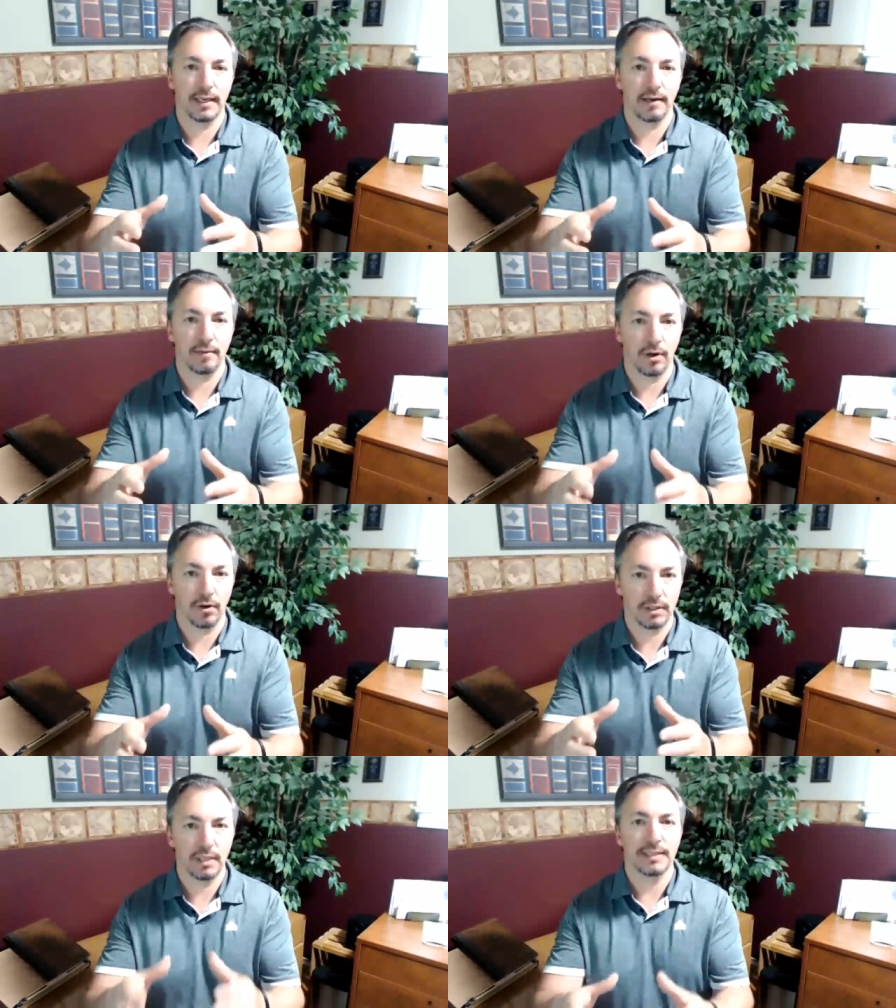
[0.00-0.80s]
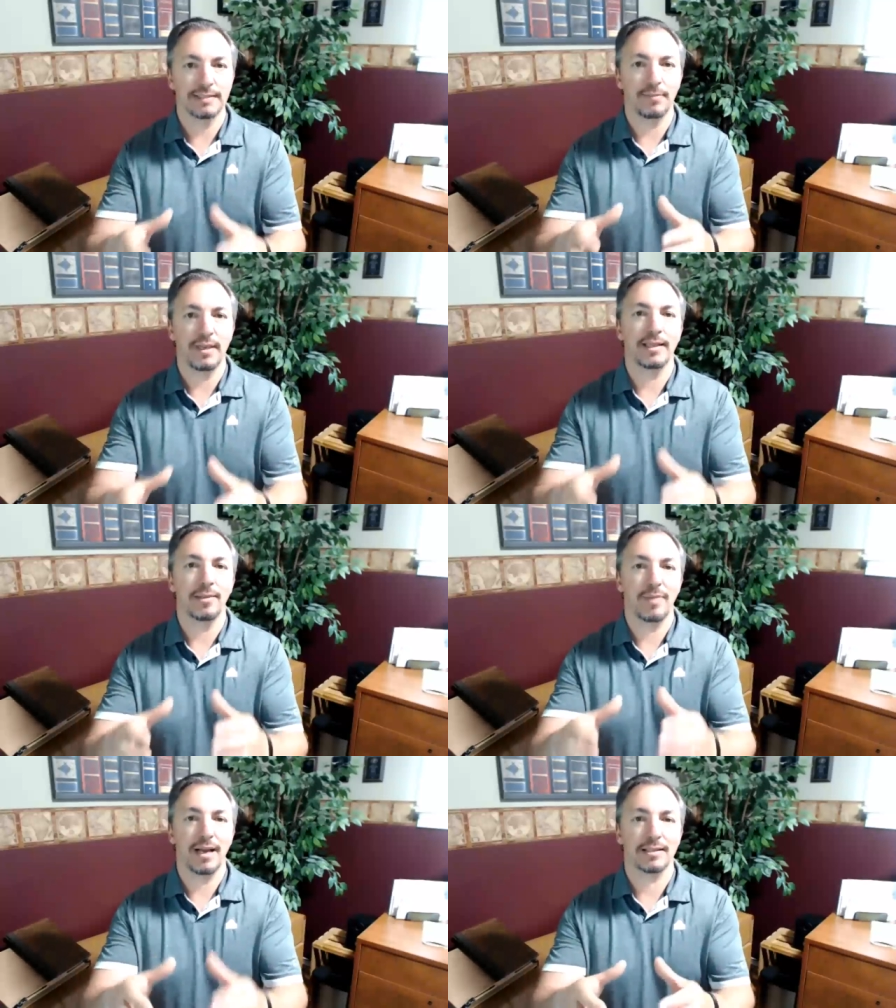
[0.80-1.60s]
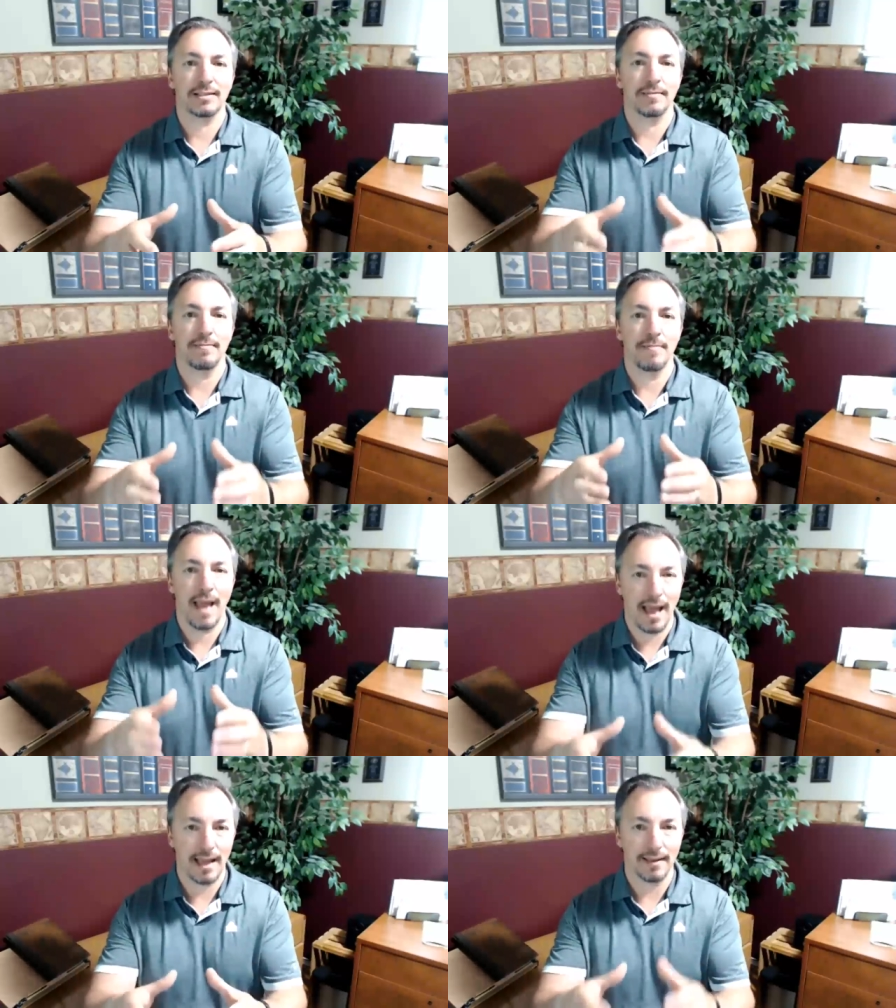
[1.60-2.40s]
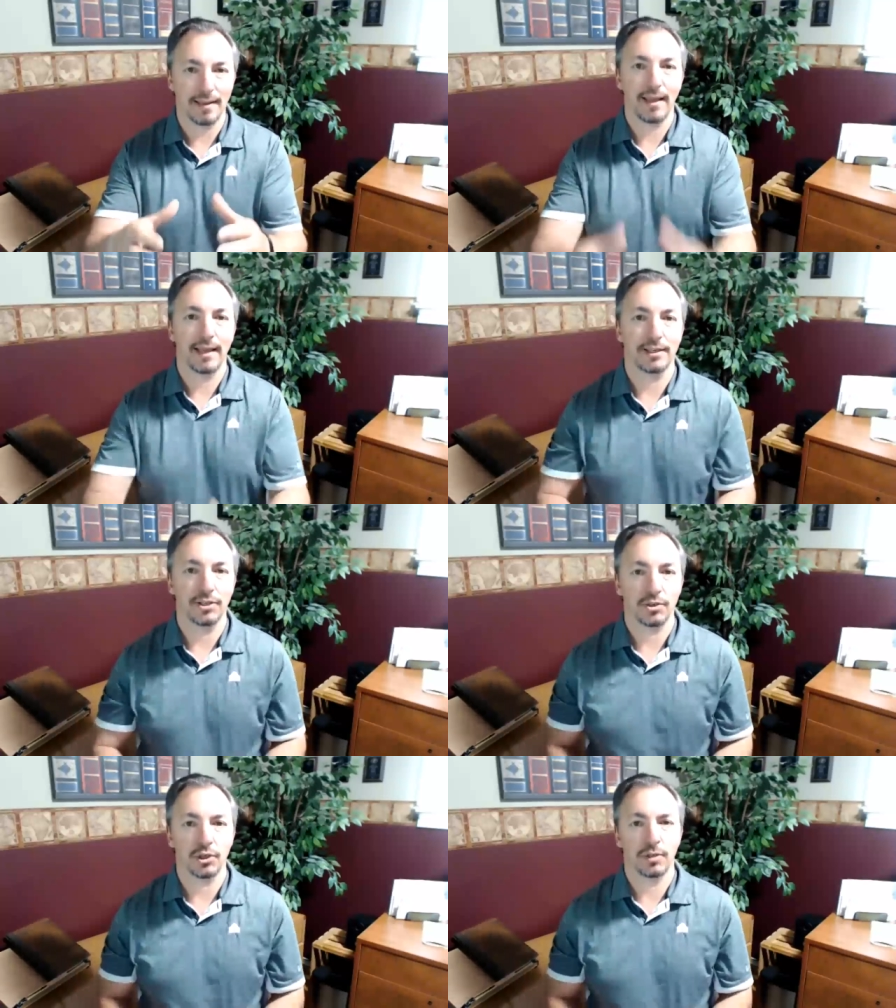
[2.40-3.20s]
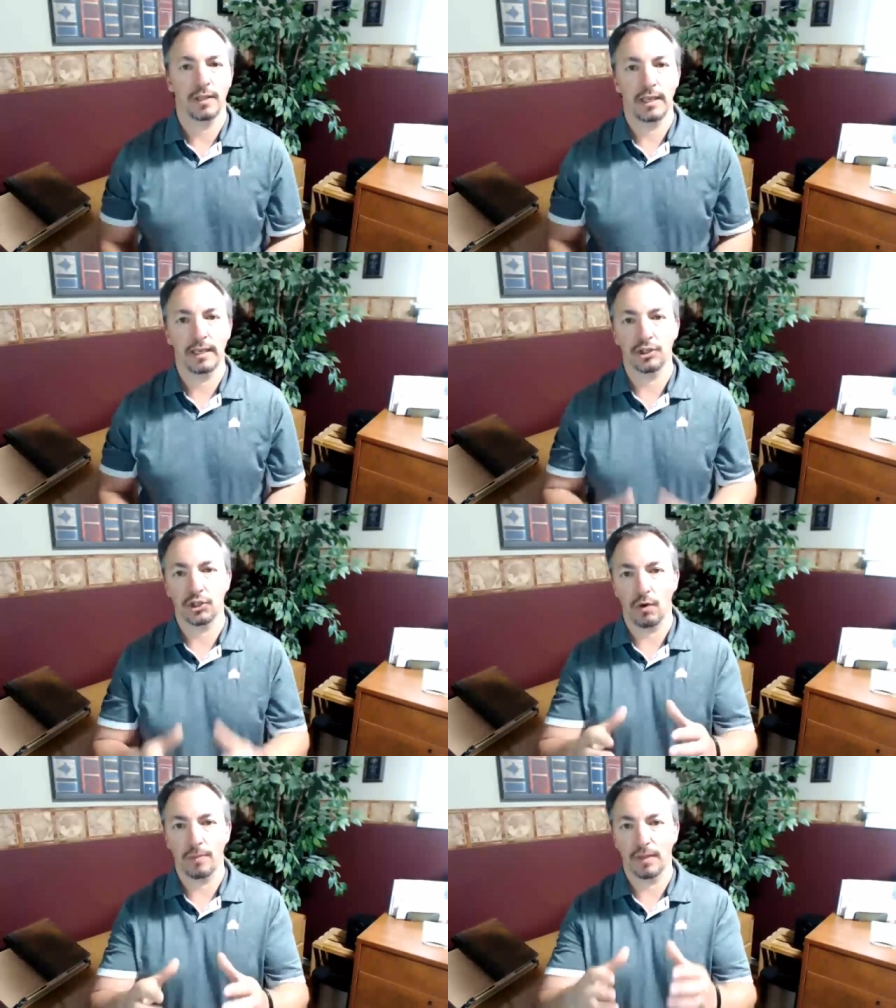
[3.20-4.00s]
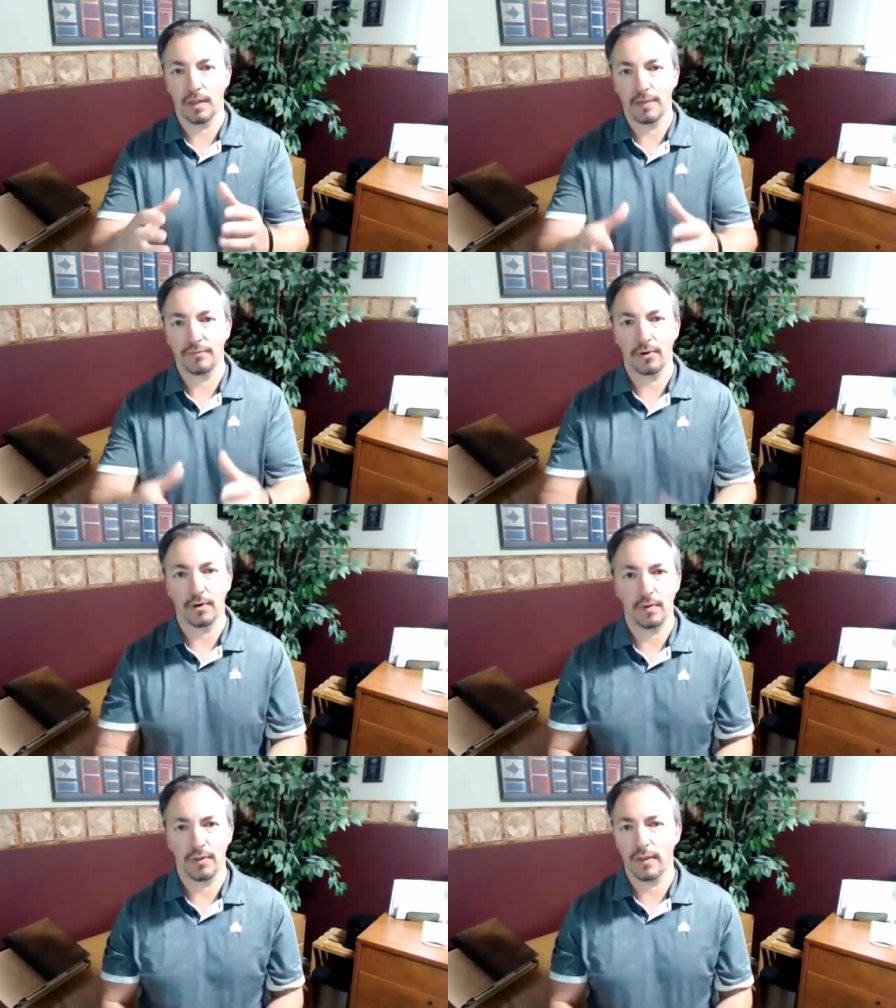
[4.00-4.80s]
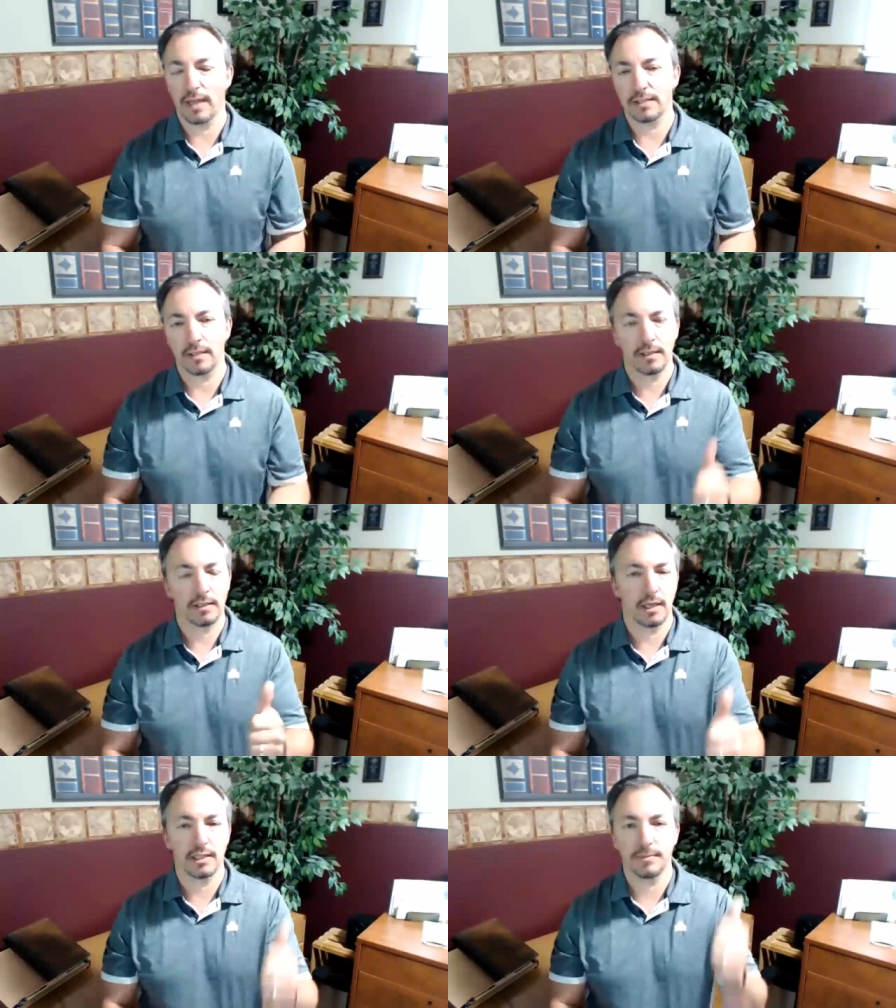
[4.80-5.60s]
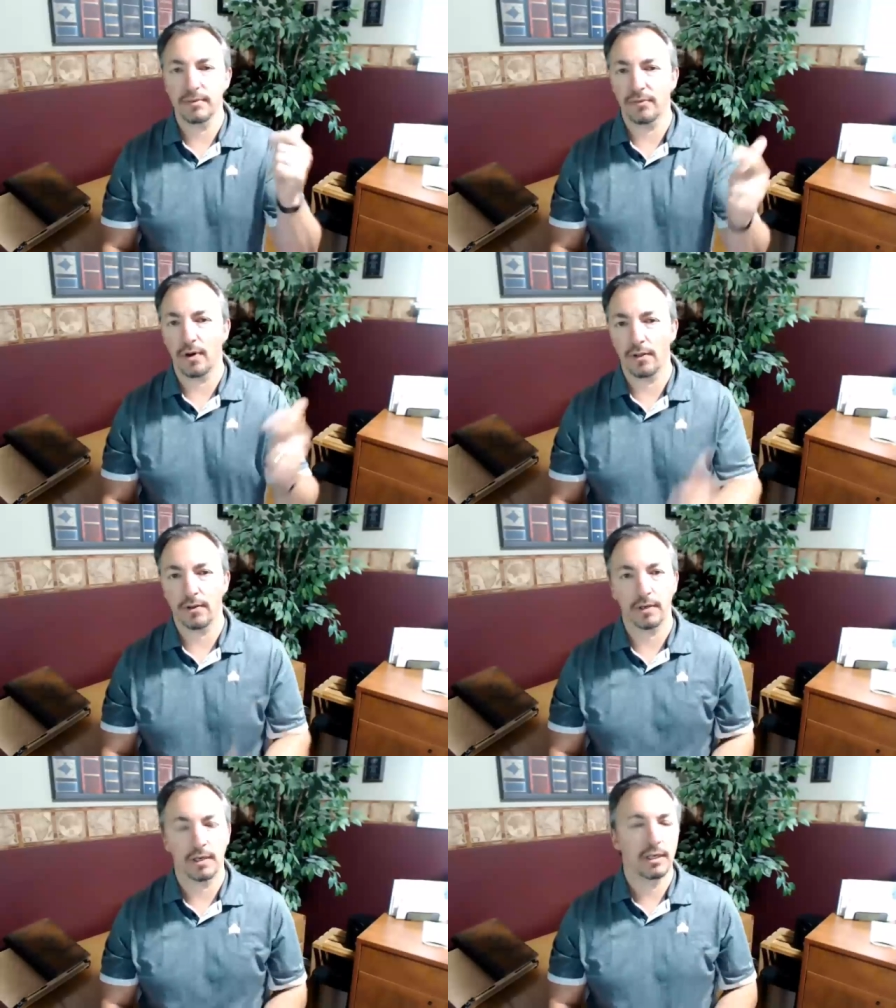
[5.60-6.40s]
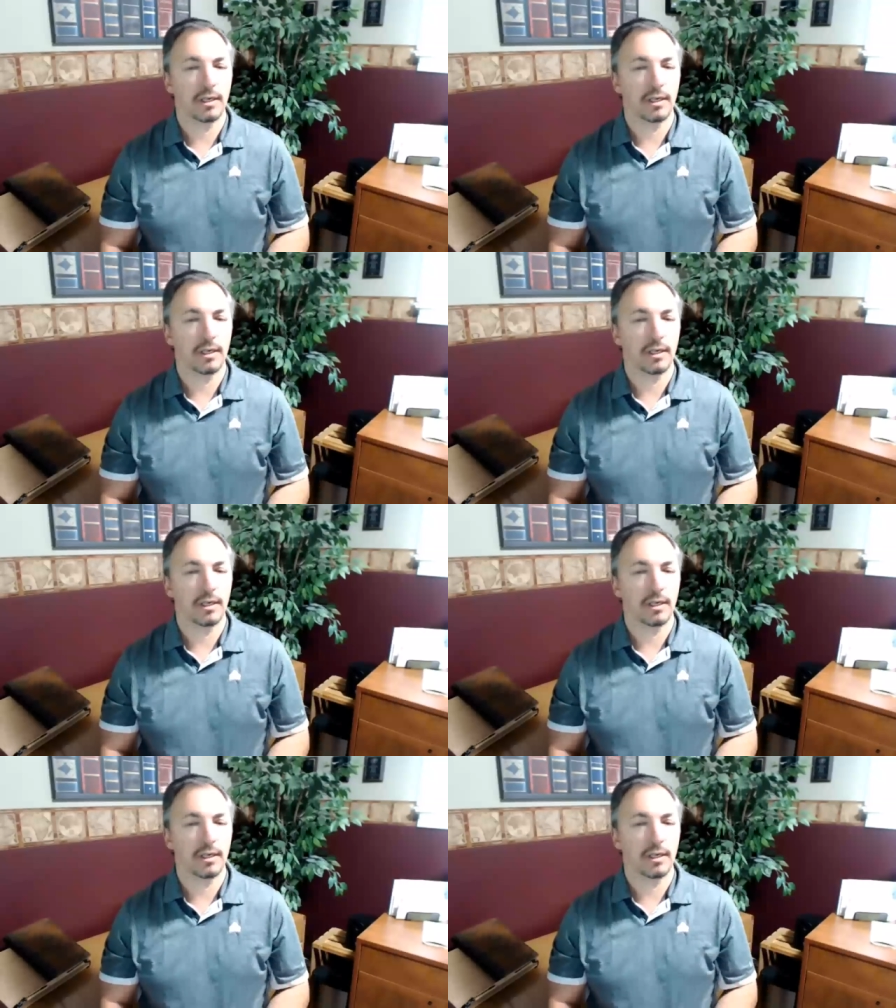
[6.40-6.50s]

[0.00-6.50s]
about being the best man that they can show up in life for, whether that's husband, father,